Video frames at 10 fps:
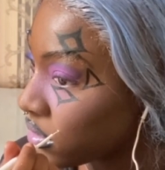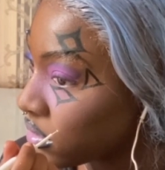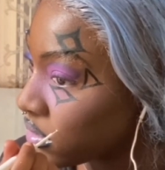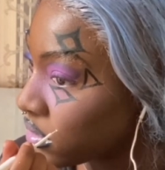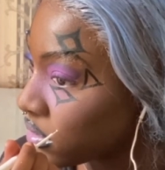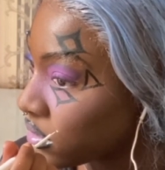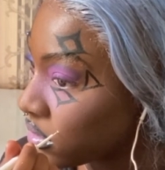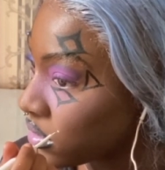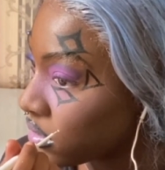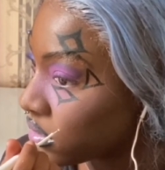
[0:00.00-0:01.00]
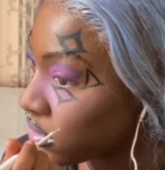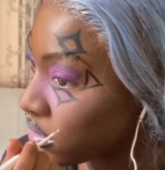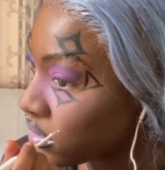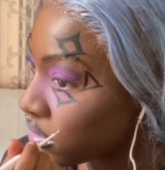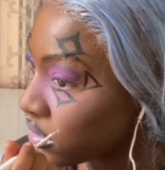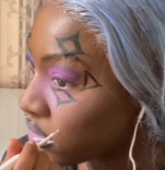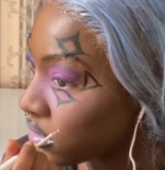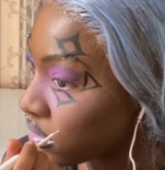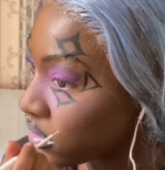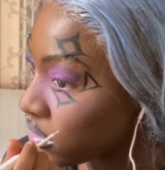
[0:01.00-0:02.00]
definitely going to be doing that video soon.
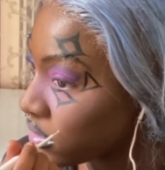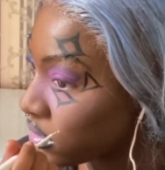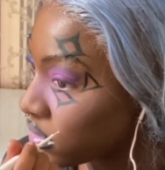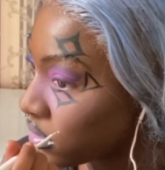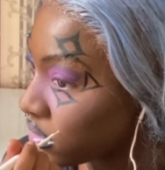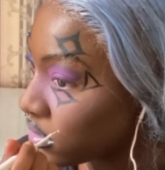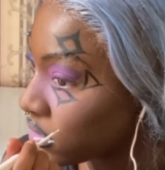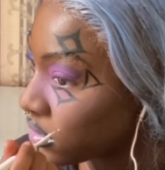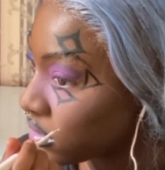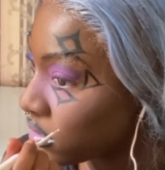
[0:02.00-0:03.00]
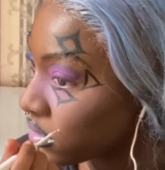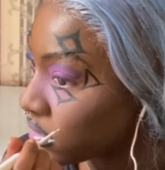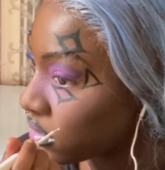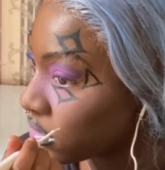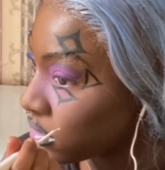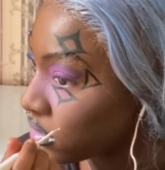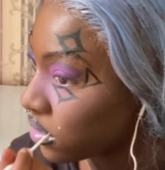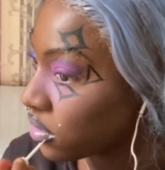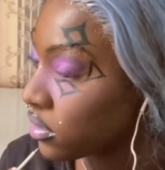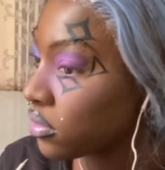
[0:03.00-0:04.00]
There is, like, two things I
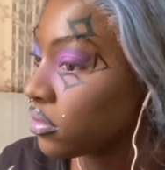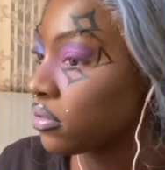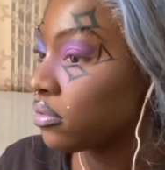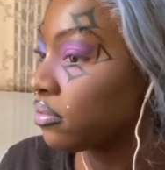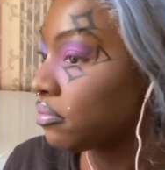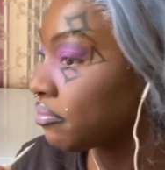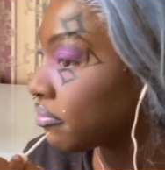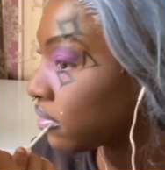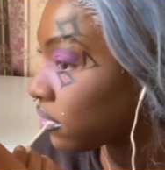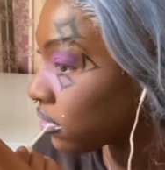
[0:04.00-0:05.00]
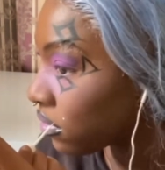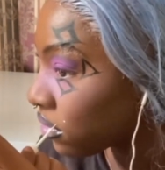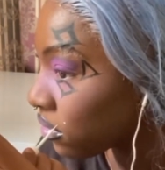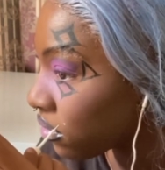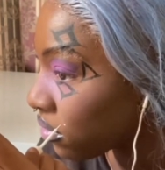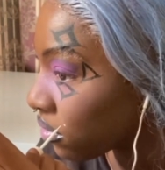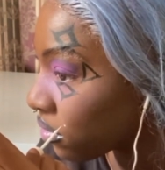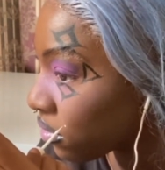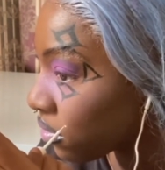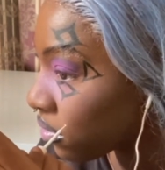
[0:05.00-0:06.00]
want to address. One, you guys,
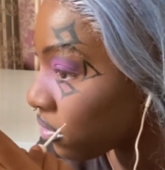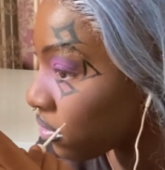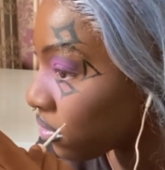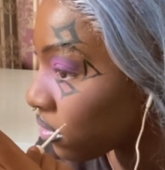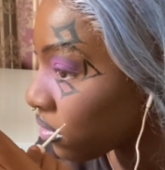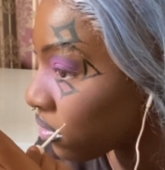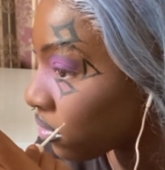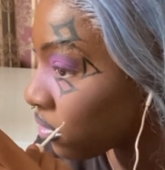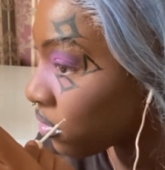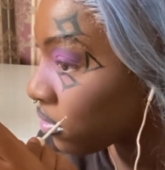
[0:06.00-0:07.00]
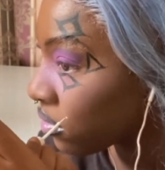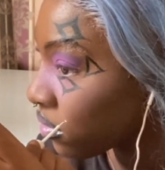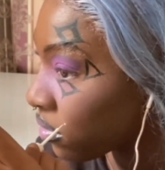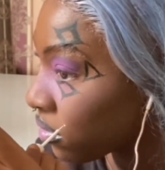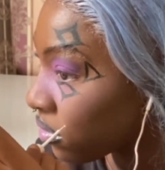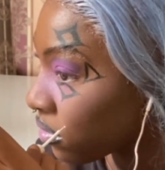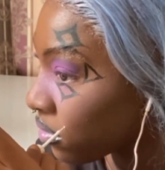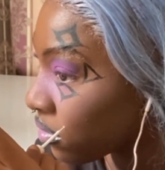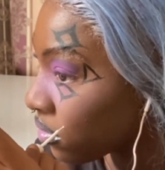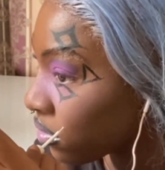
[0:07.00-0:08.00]
like, make sure to turn on your
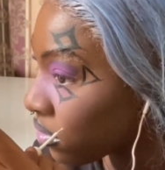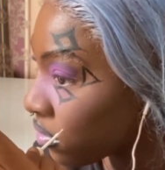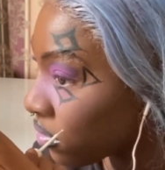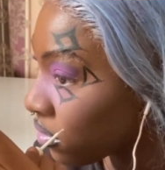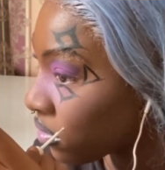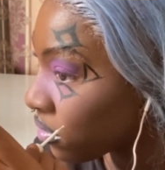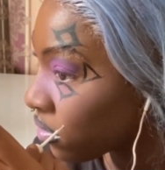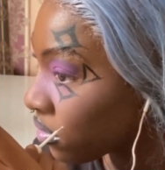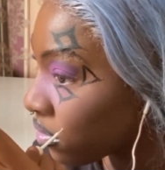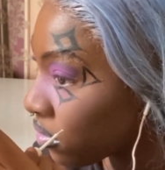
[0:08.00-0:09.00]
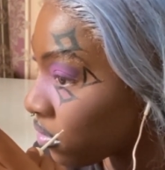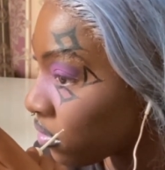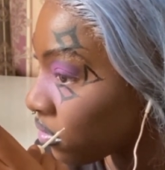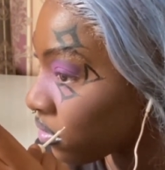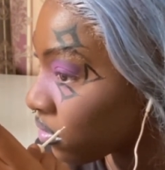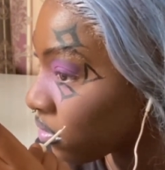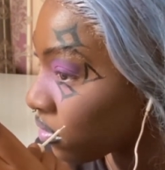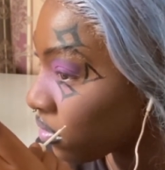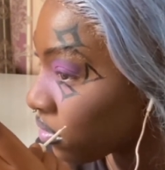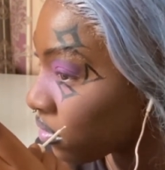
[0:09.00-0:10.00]
notifications so that way you don't miss the videos.